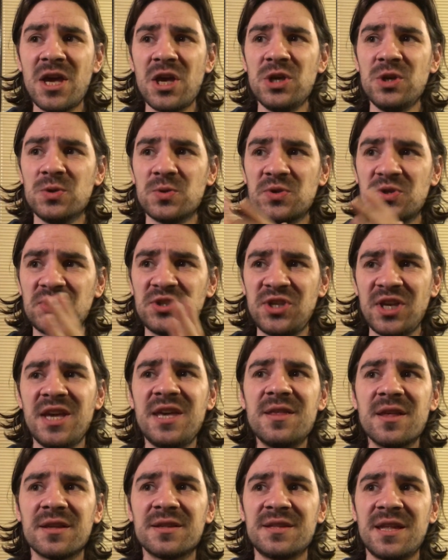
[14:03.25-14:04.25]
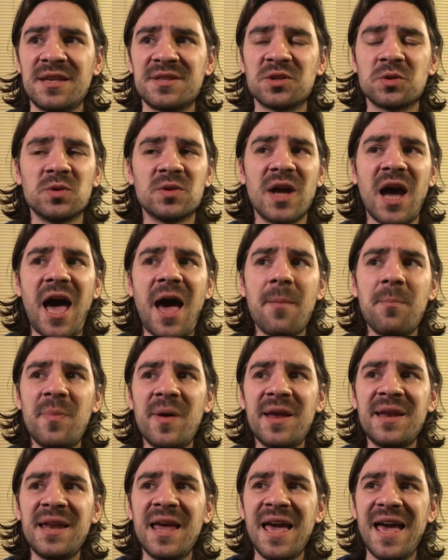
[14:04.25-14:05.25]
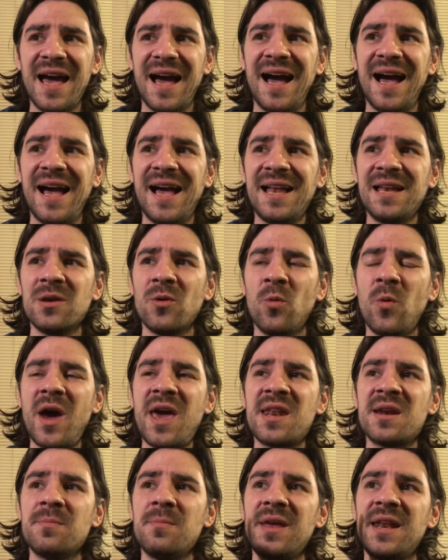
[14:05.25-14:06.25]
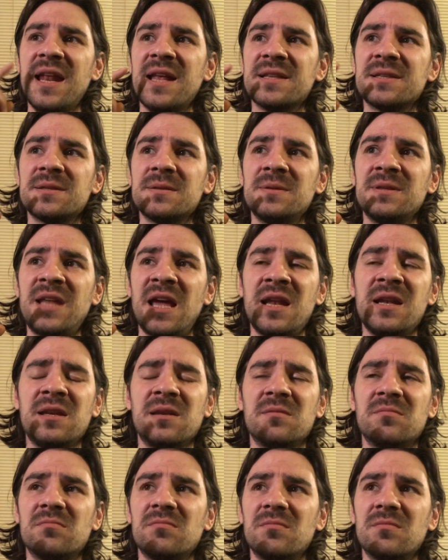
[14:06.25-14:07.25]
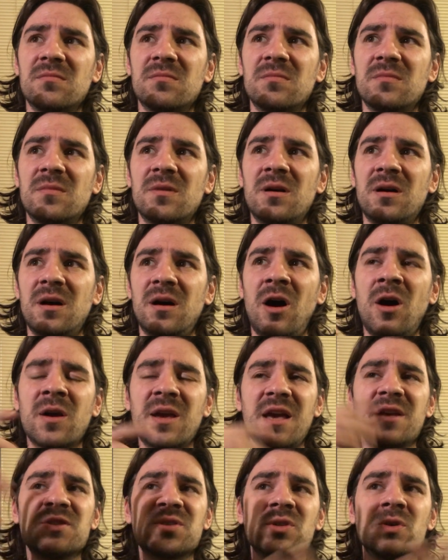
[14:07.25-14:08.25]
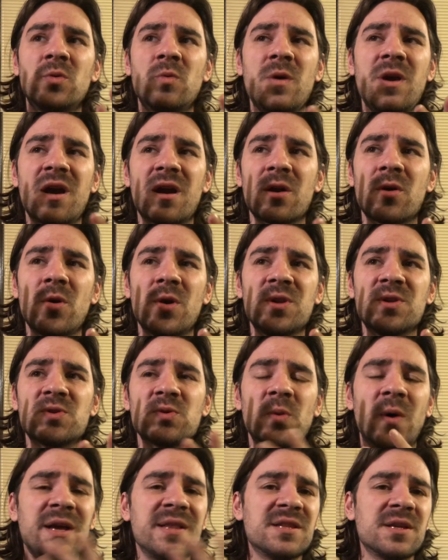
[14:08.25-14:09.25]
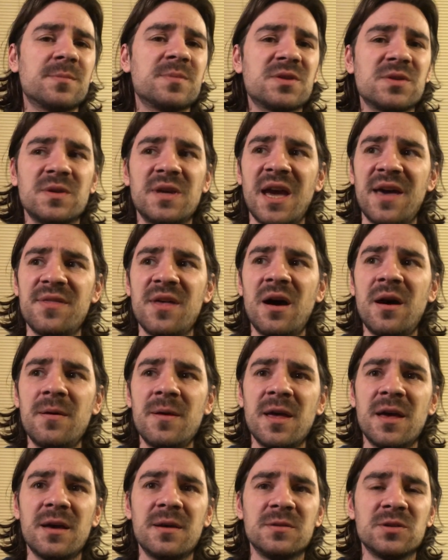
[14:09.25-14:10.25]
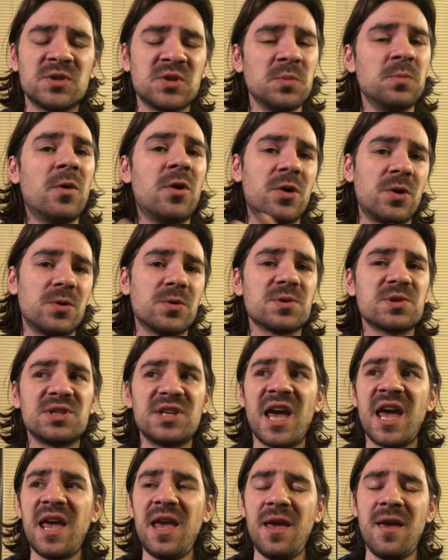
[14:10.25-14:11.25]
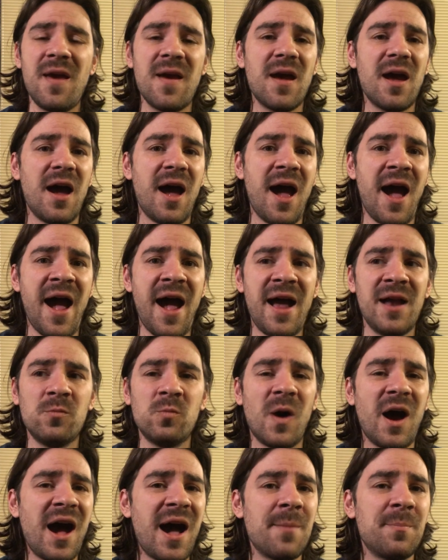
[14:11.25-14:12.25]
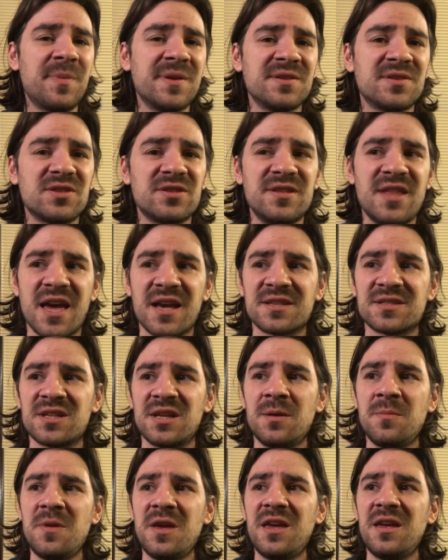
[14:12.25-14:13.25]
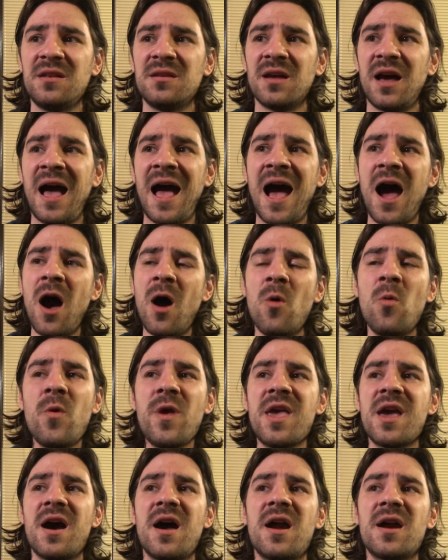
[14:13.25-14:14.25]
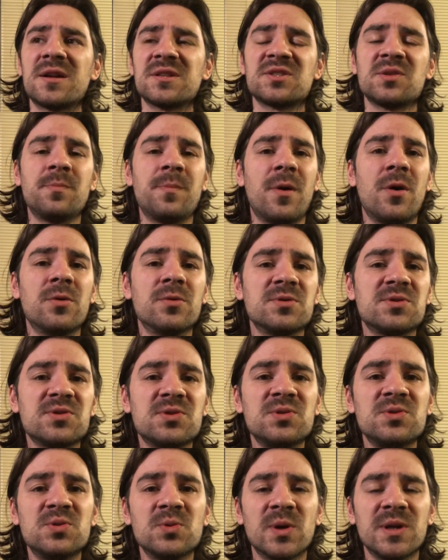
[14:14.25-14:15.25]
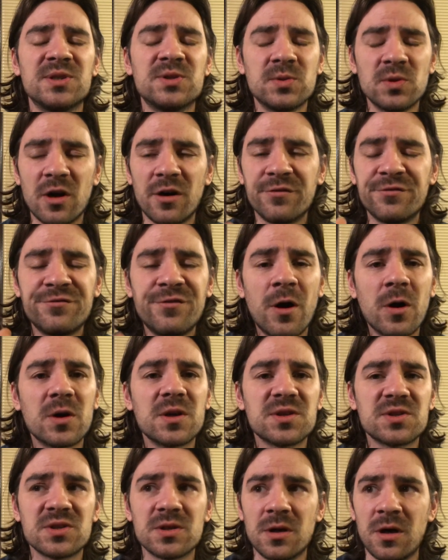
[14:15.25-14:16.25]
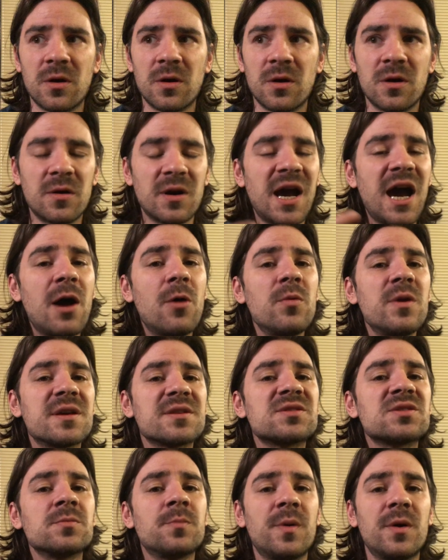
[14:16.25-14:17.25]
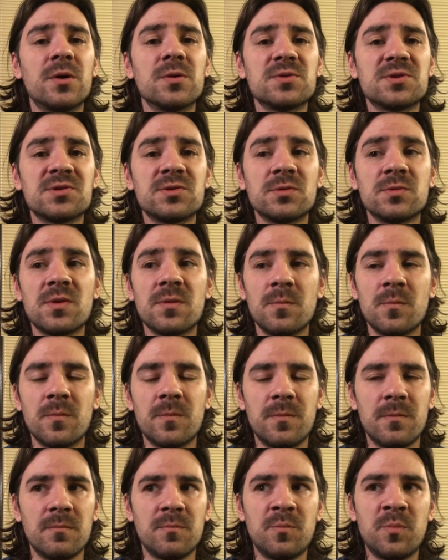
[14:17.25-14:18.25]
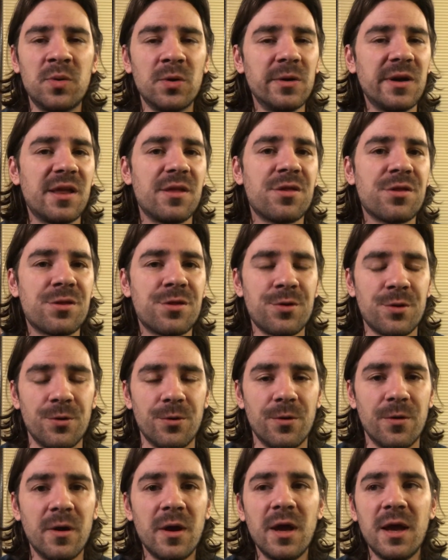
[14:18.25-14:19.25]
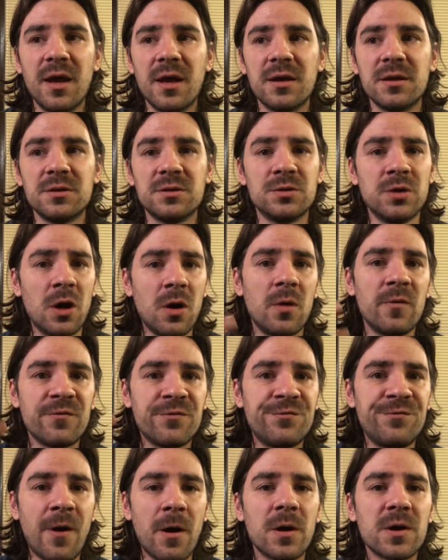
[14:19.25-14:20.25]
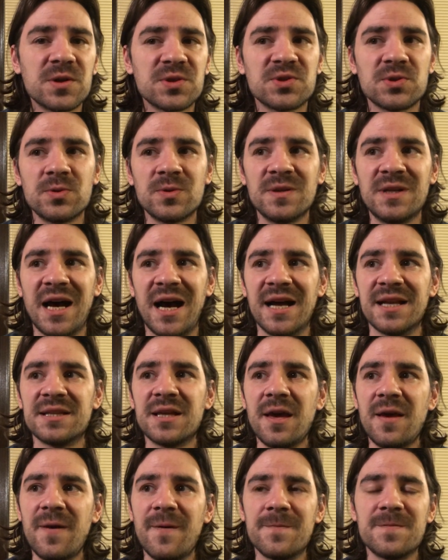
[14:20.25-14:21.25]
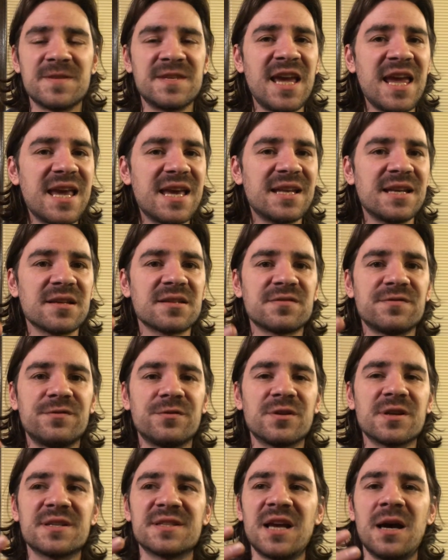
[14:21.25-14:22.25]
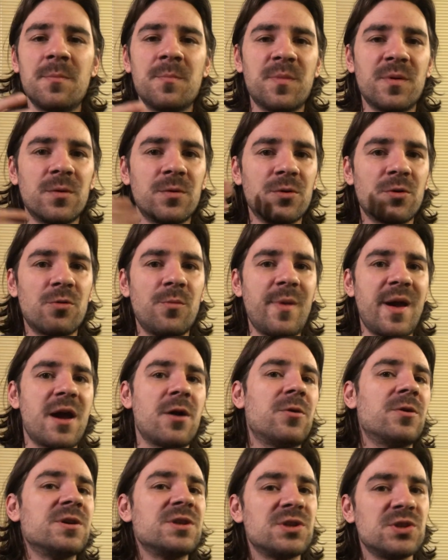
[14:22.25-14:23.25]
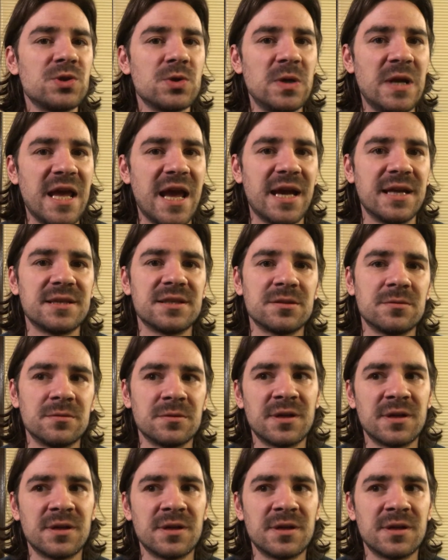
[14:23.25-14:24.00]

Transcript: You see that this could happen, and wait a minute, then, okay, so we are going to end up together tomorrow, say, and what happens next? I mean, how we are supposed to do it. Do not focus, or, or how we are supposed to pull it through. Do not focus on that Take it as, for example, Romeo and Juliet.